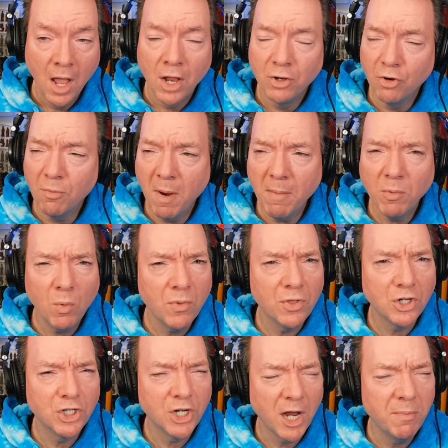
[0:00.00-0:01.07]
Do you remember when
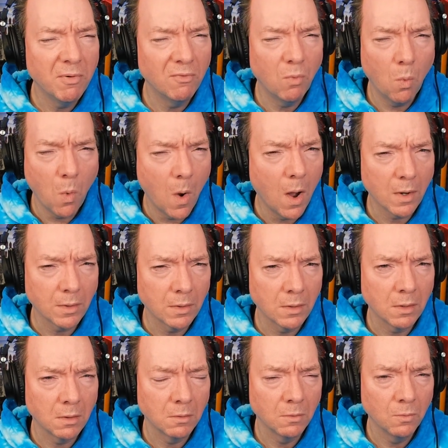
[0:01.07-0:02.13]
The Shape of
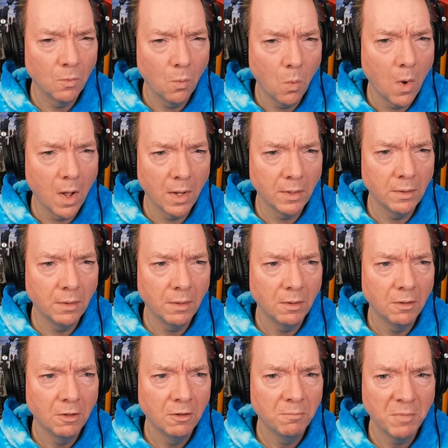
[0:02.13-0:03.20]
Water
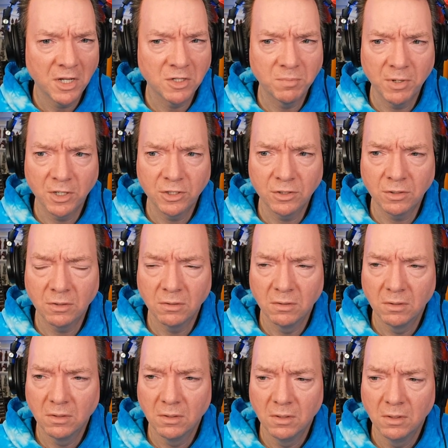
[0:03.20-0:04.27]
won Best Picture?
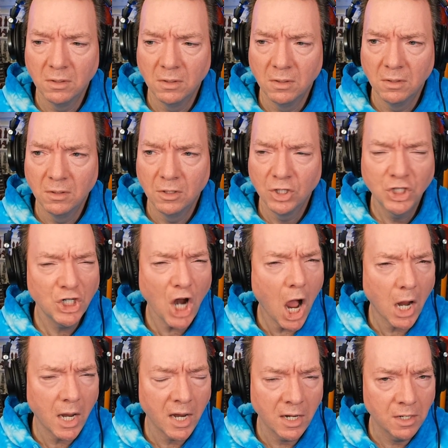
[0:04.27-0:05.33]

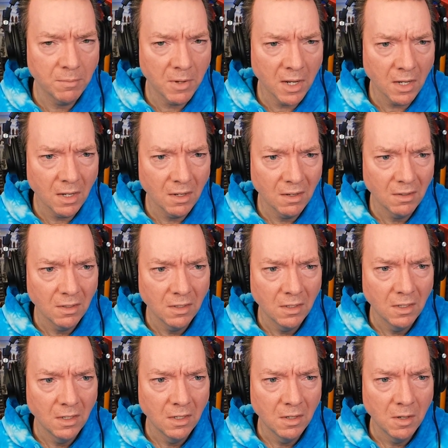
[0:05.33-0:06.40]
Shocking to me.
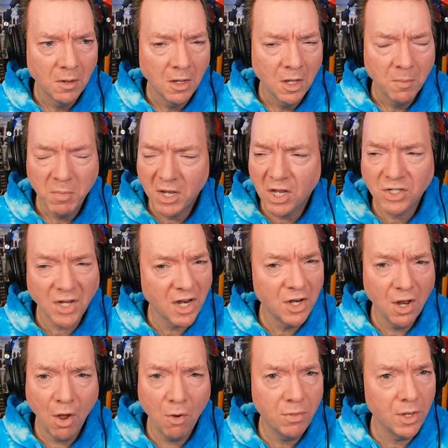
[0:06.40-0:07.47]
Because I
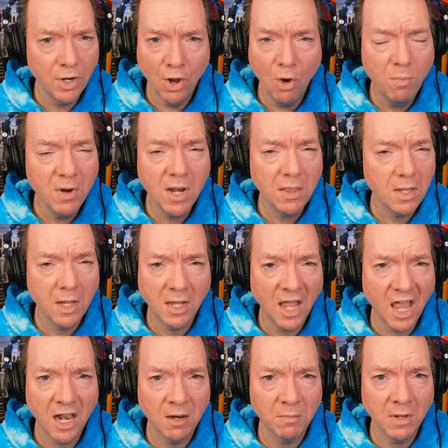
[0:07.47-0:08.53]
know that nobody in the
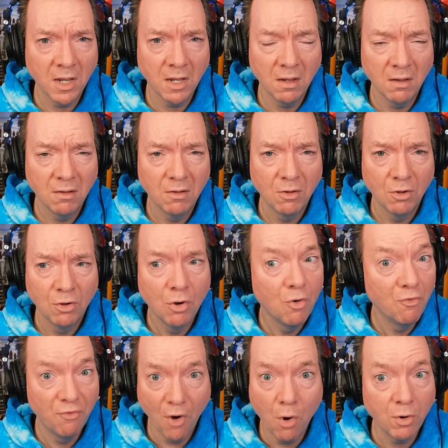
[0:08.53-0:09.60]
Academy
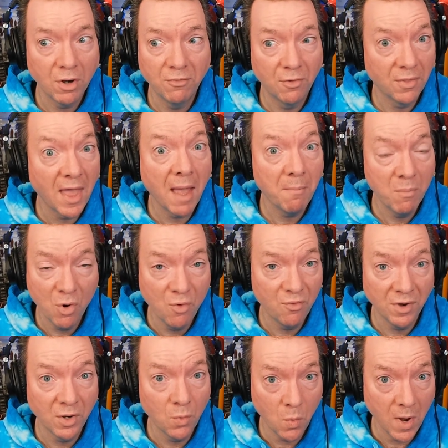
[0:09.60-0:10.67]
who voted for that
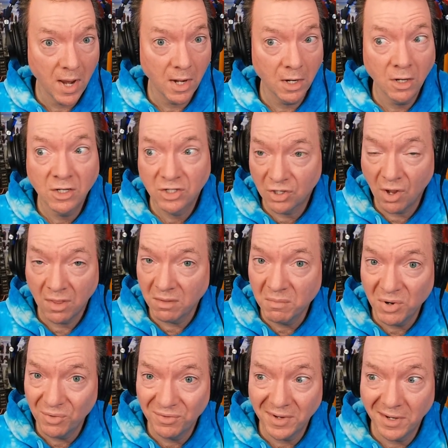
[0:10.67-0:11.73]
movie to win saw the
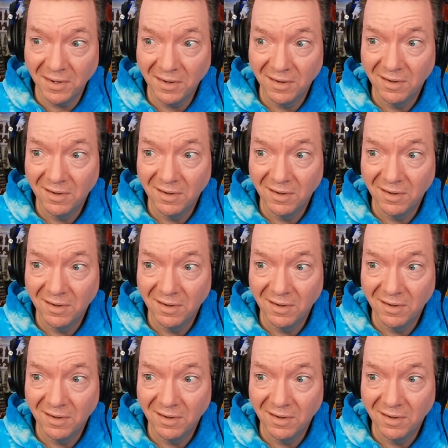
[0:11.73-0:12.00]
movie.